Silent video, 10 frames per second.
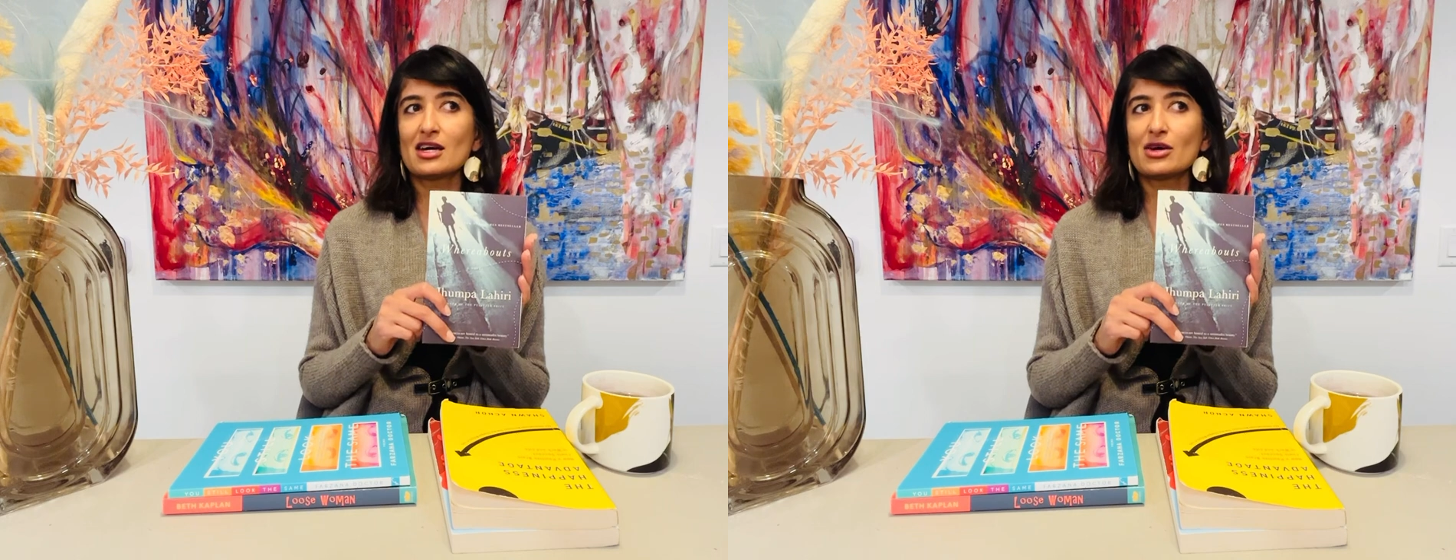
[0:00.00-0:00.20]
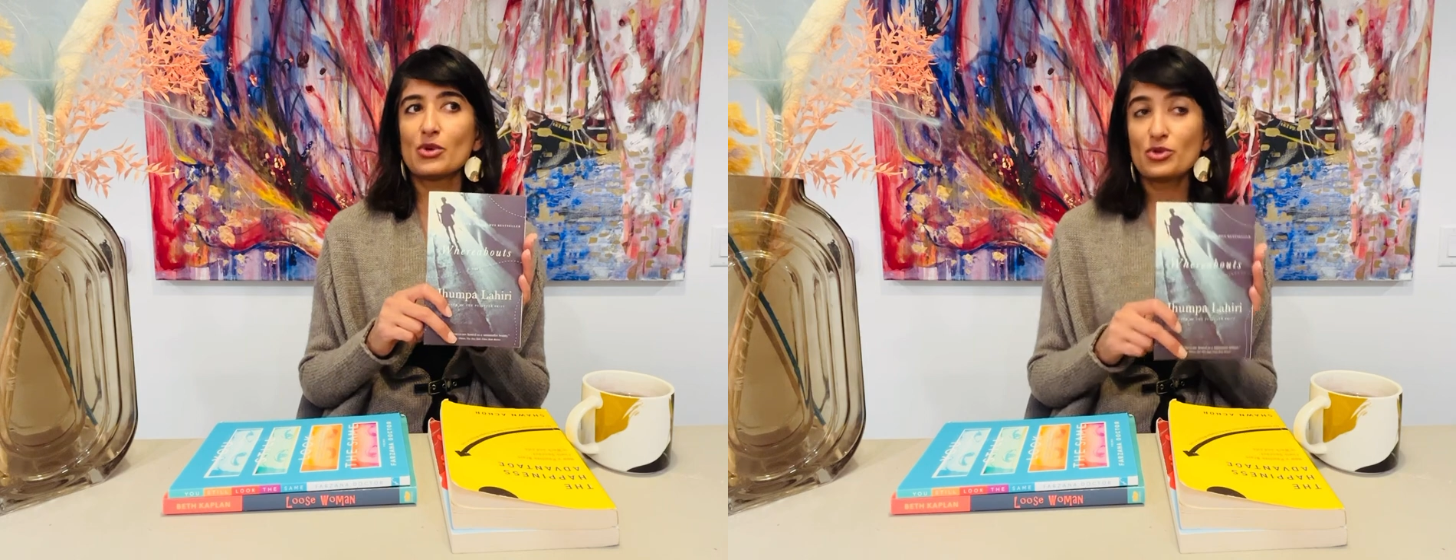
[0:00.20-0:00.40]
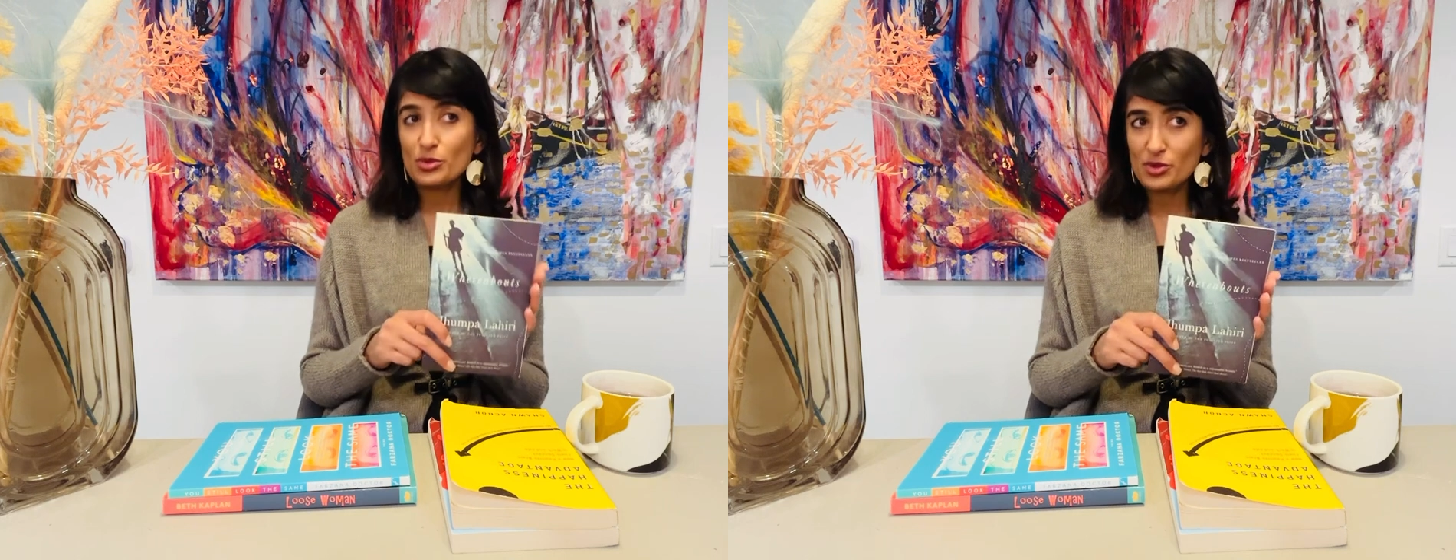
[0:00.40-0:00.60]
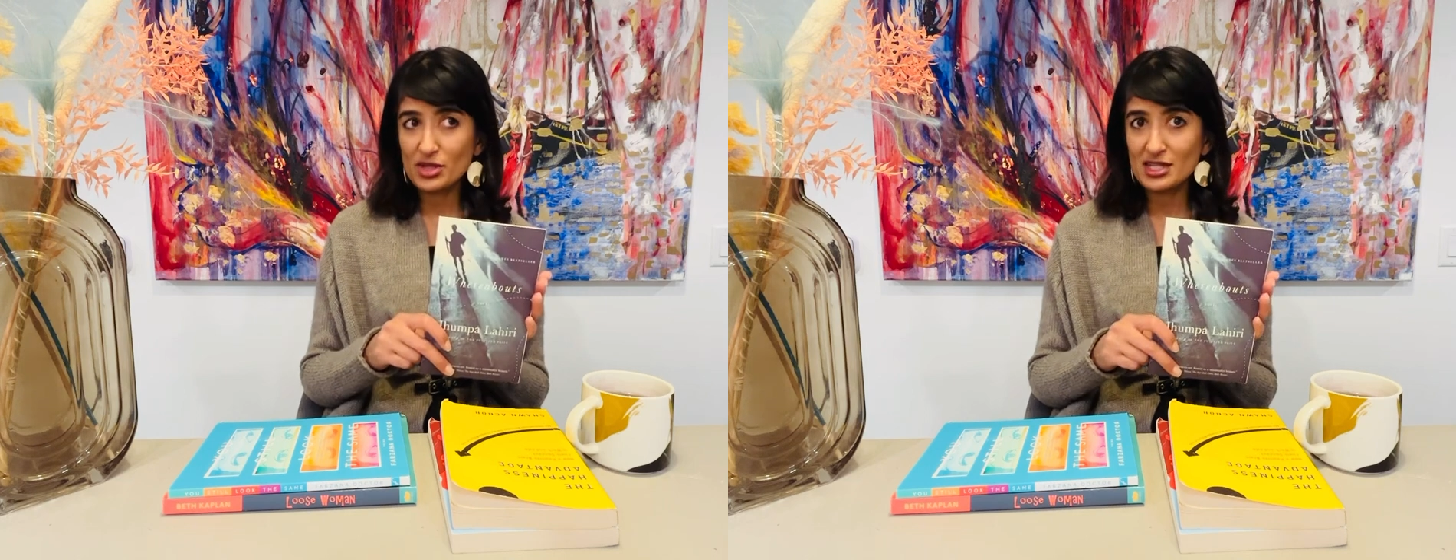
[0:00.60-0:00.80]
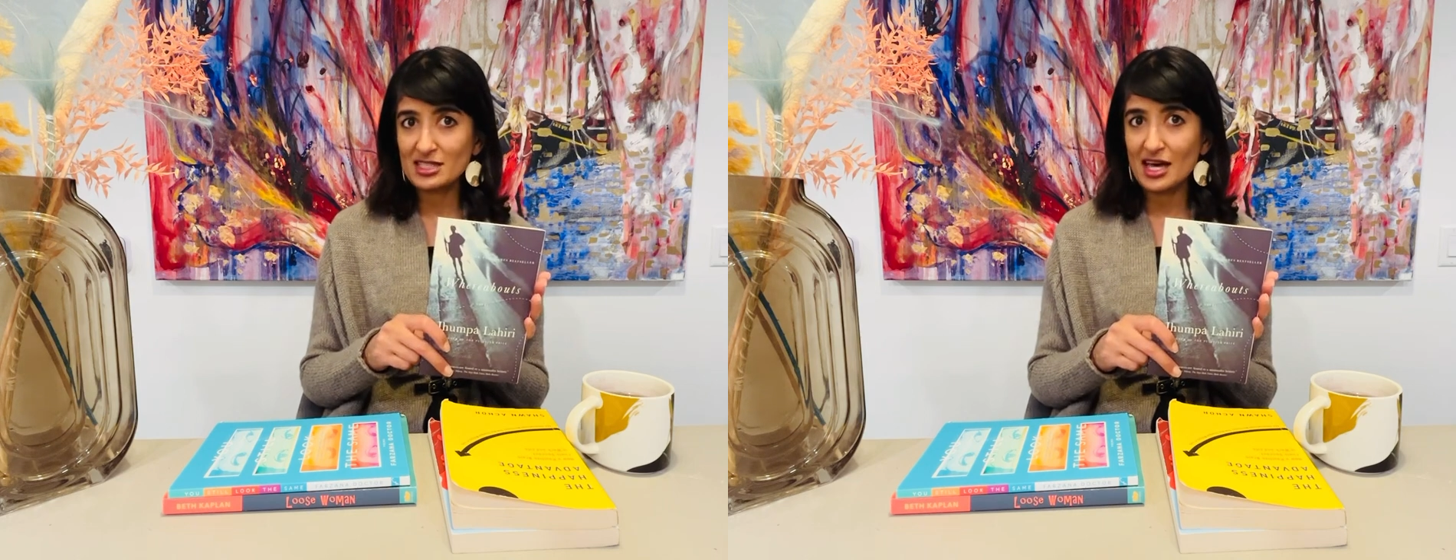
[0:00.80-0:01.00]
wrote the book
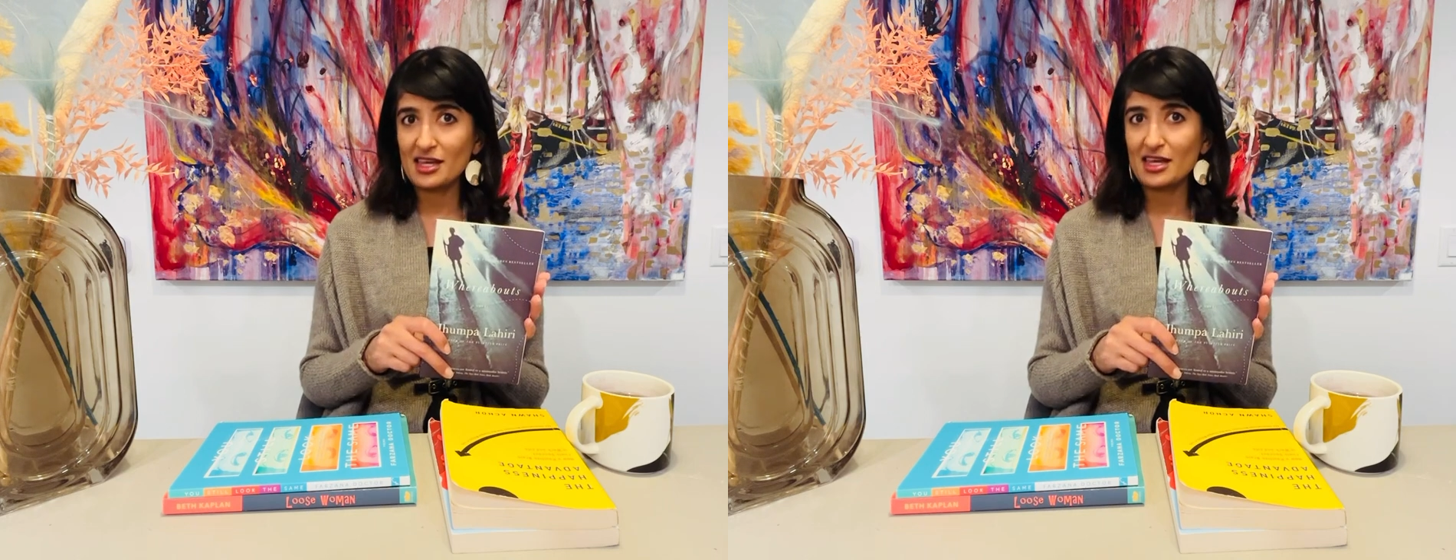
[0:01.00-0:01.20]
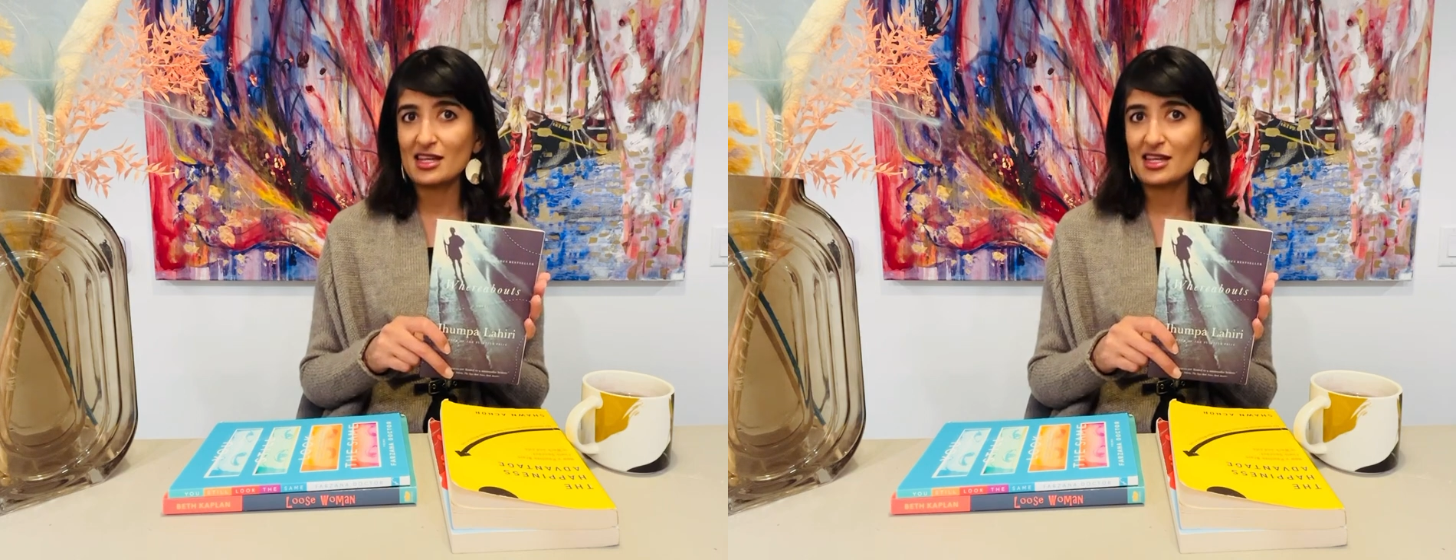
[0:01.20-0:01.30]
in Italian,